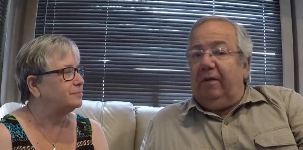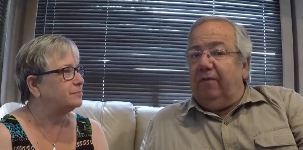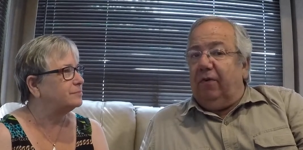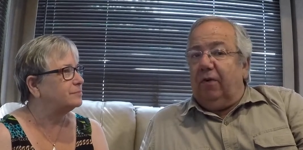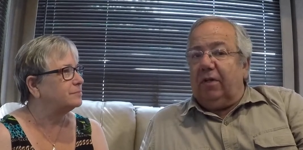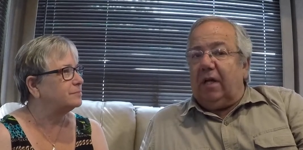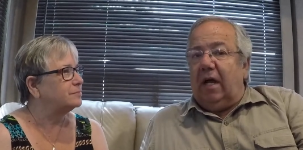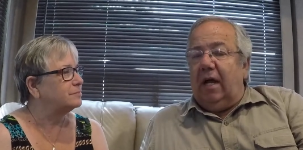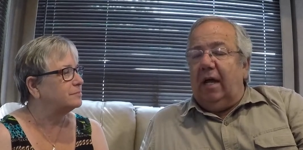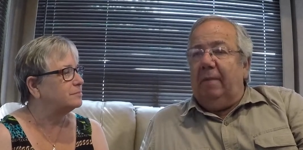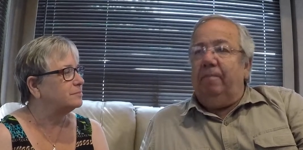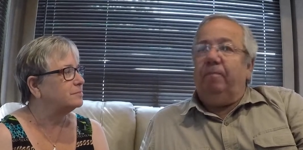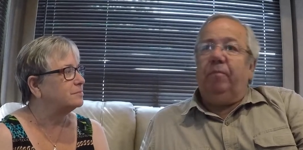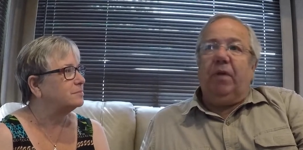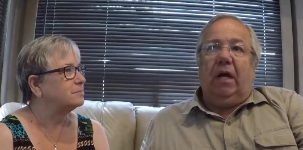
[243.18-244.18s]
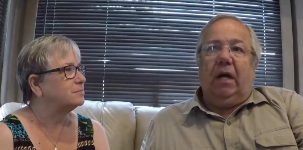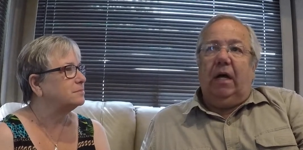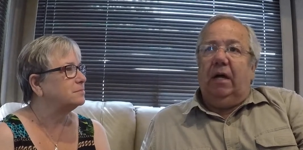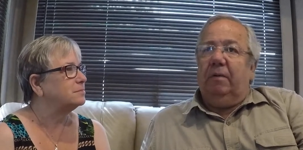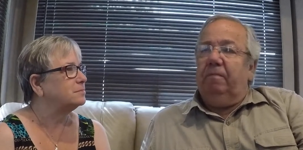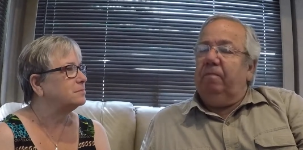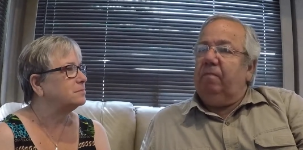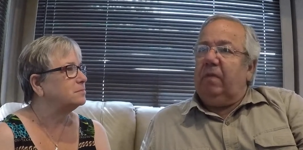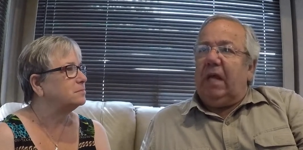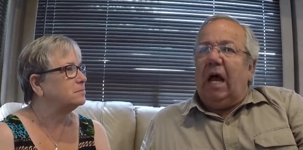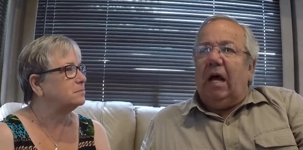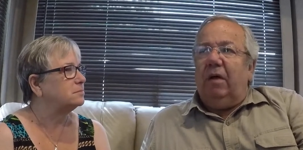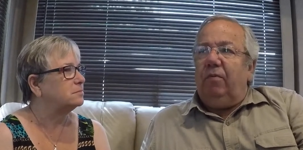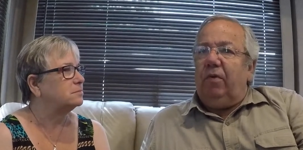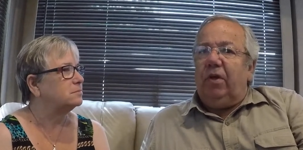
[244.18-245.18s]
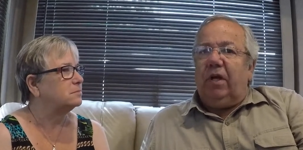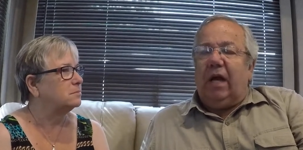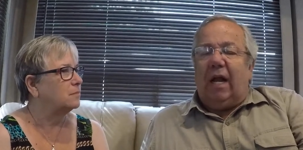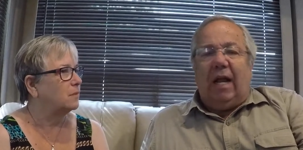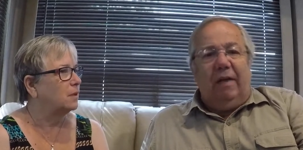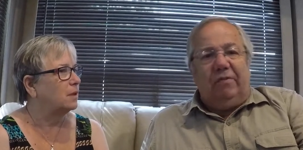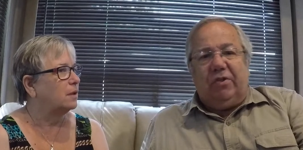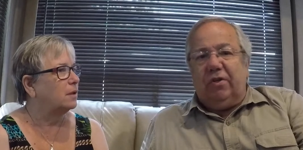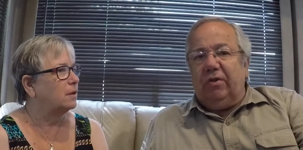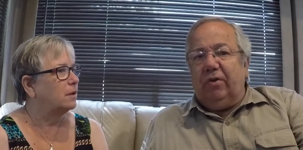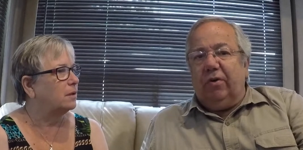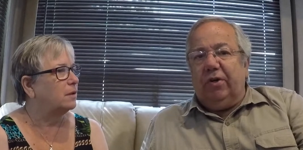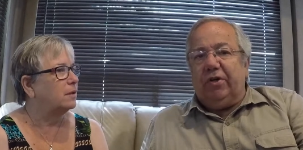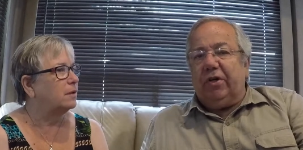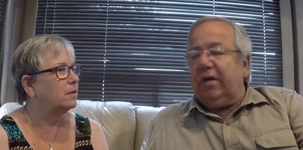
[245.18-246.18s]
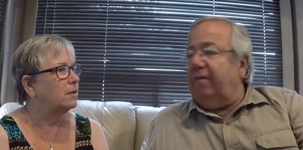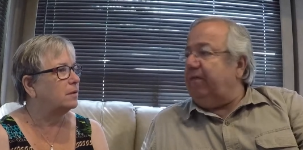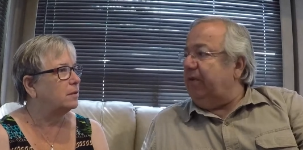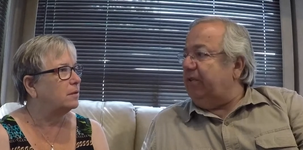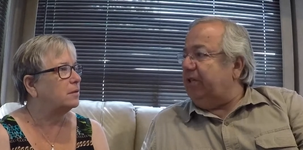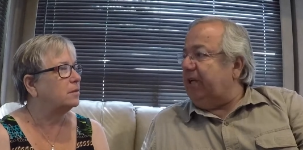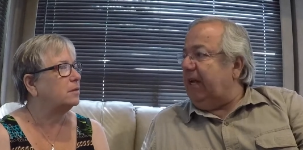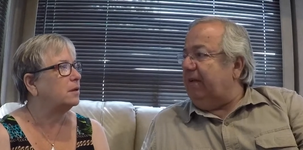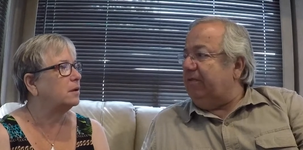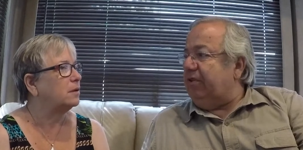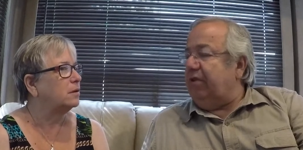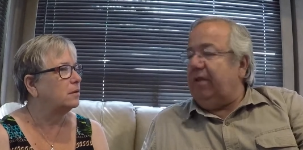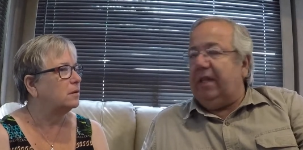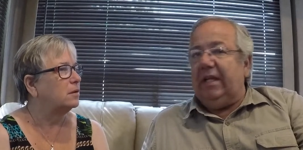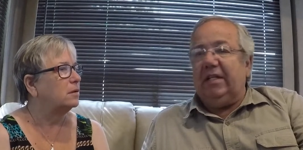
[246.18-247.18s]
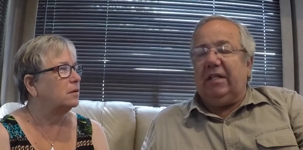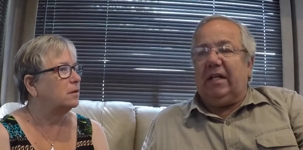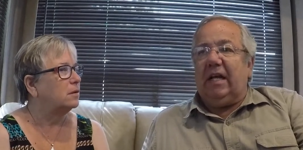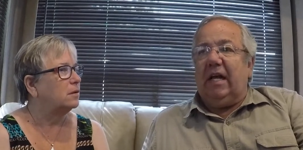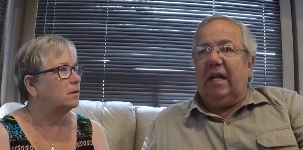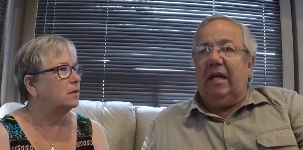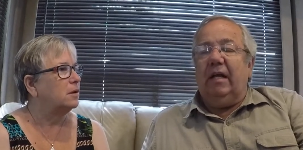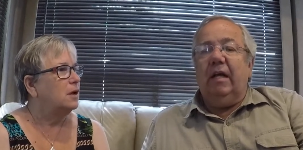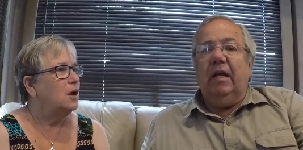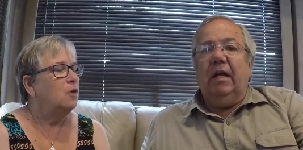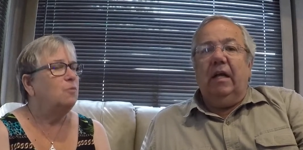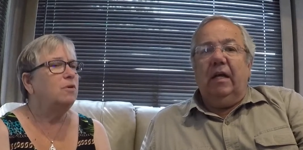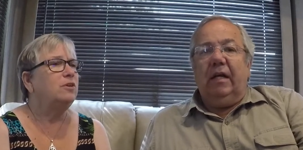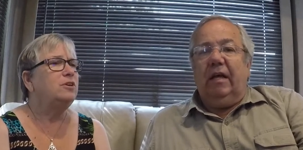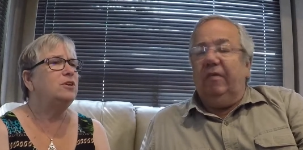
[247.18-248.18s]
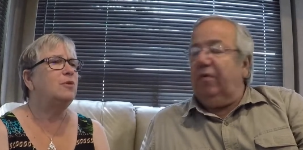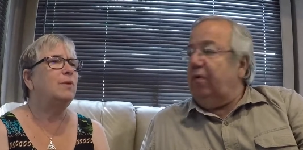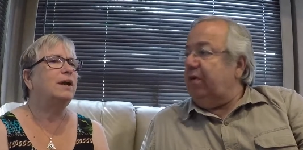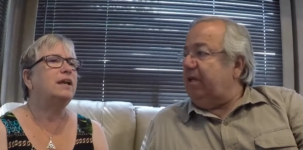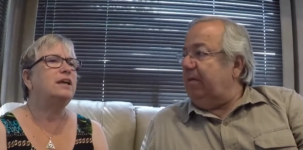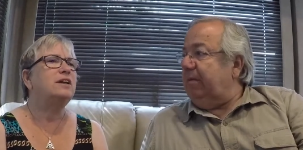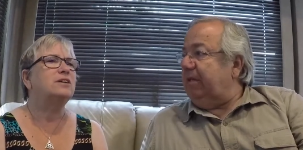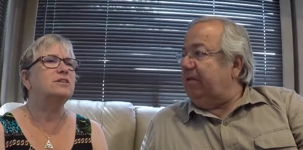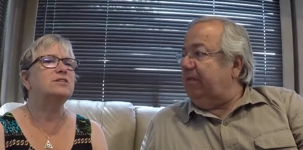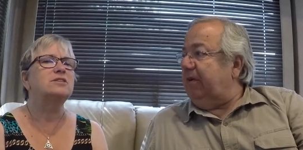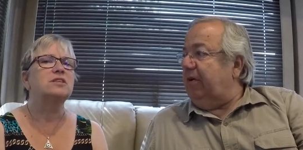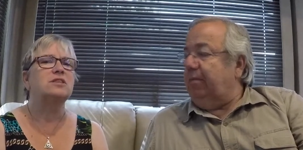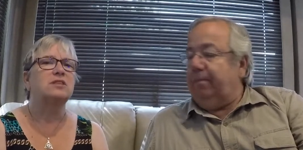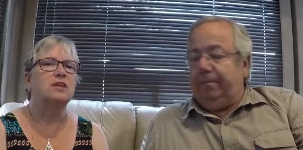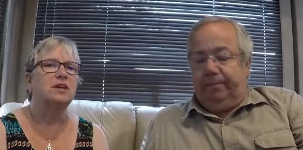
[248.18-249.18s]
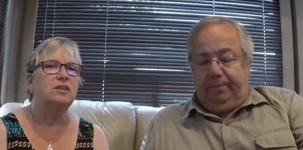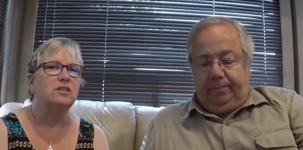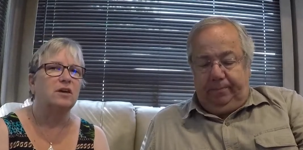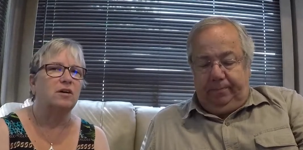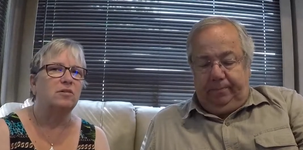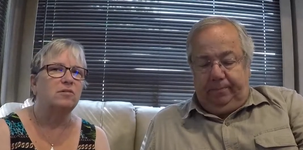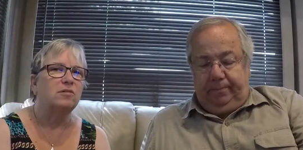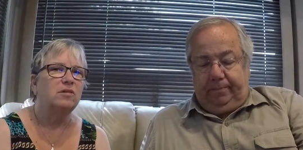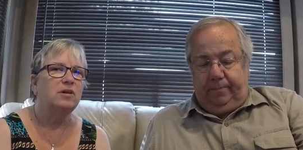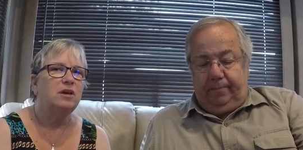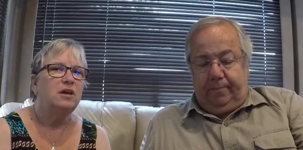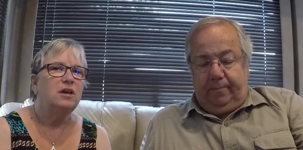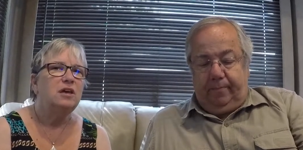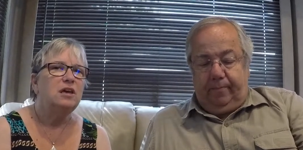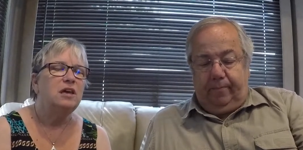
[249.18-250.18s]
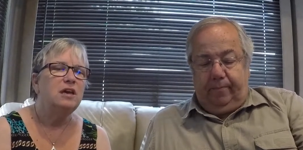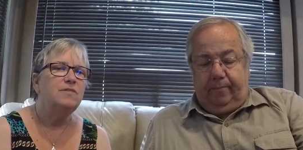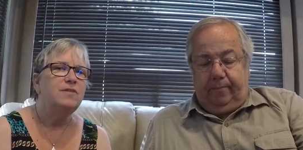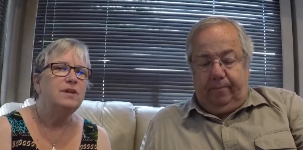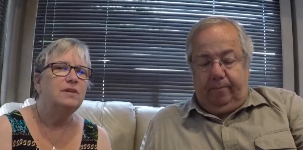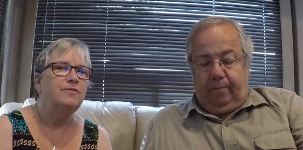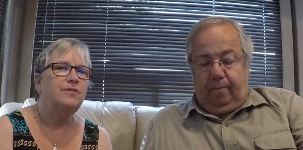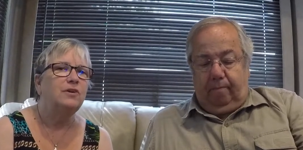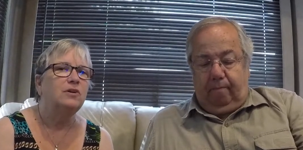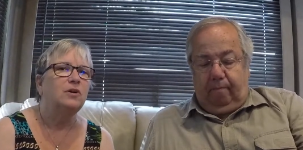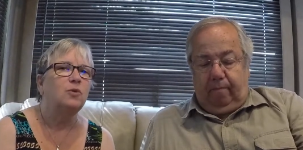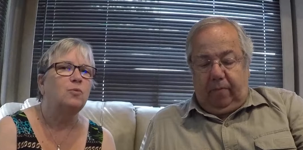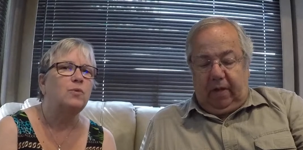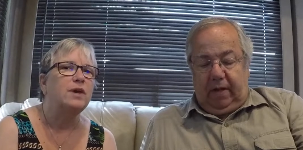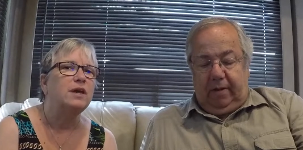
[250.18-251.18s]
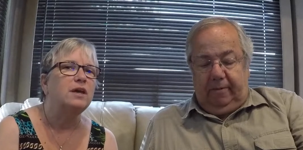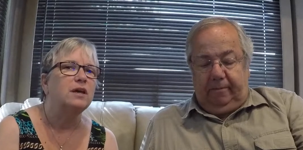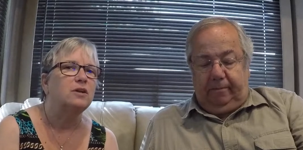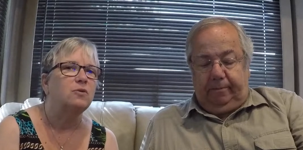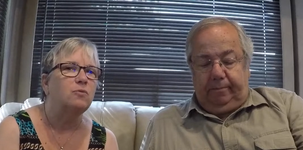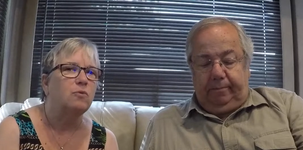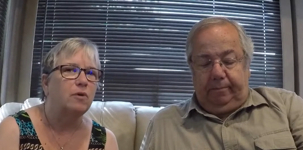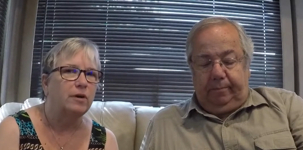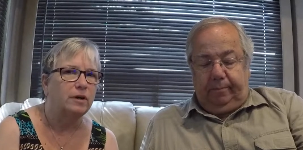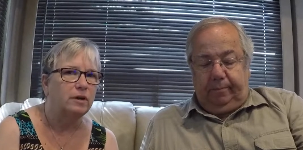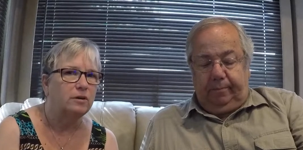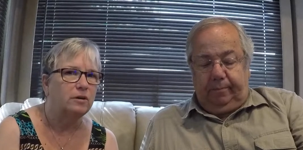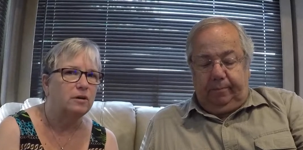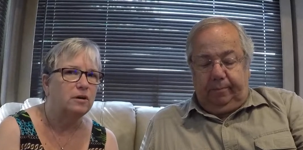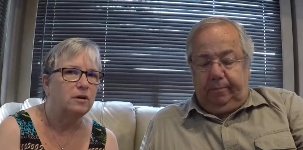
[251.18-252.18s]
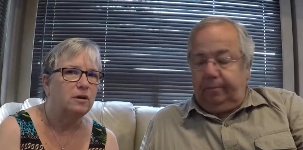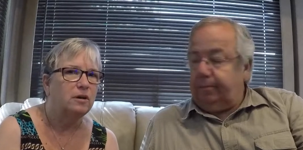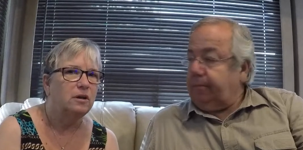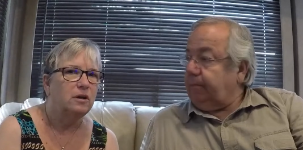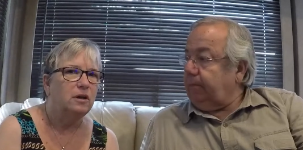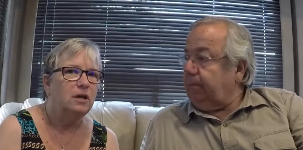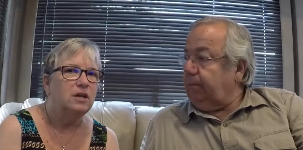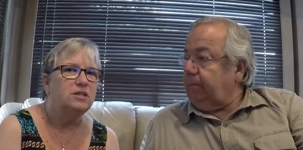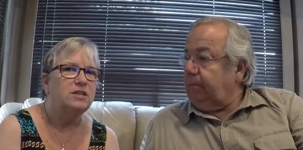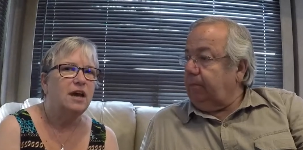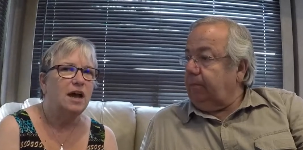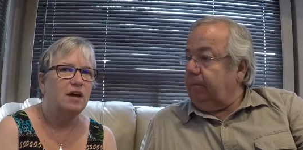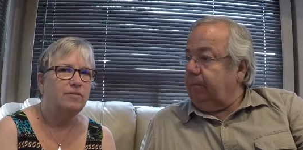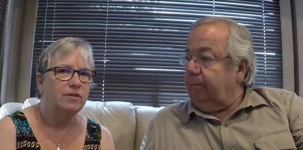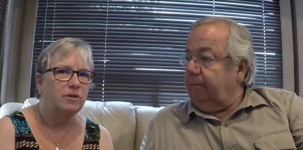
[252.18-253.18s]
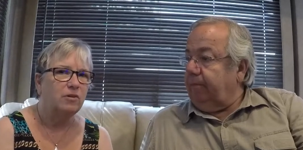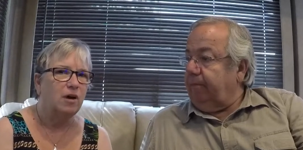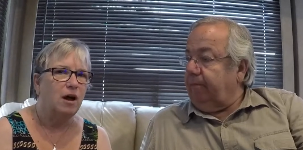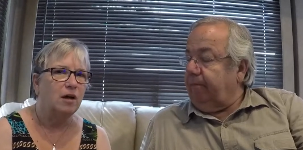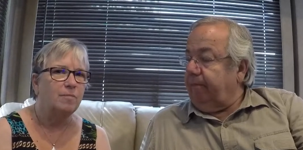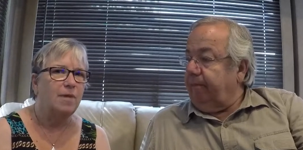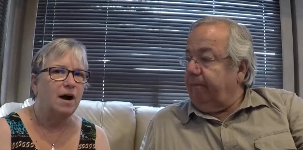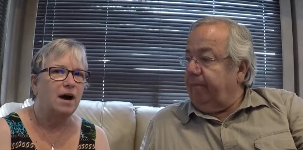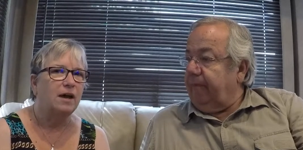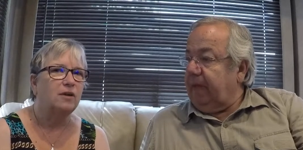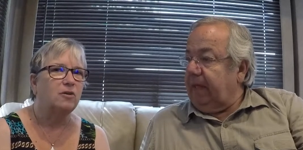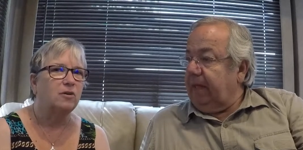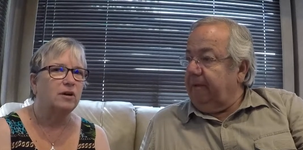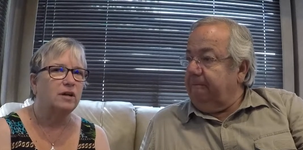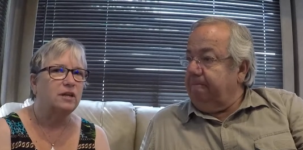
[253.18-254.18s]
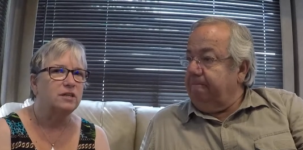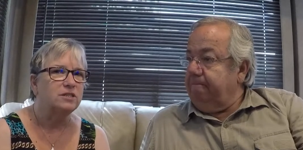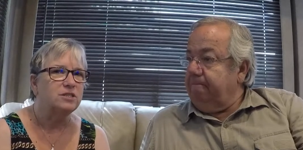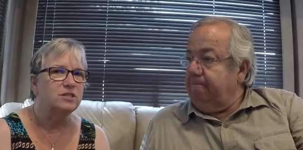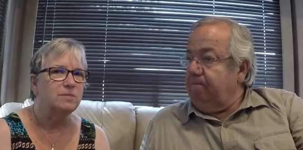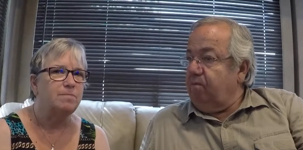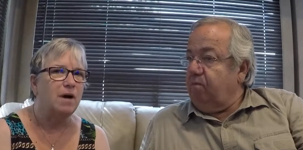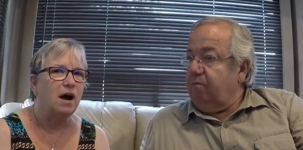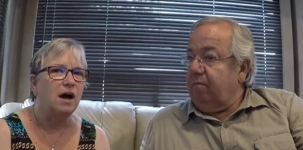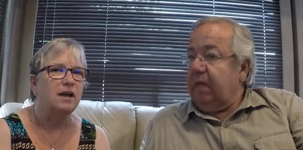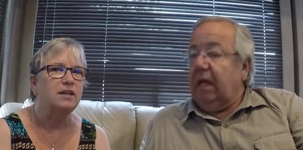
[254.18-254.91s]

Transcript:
Speaker 1: full time, um, yeah, you got to have certain creature comforts. You got to have certain things that kind of. Well, you know what? Here's the
Speaker 2: thing, though even if you're a weekend warrior, to have a crock pot or an Instapot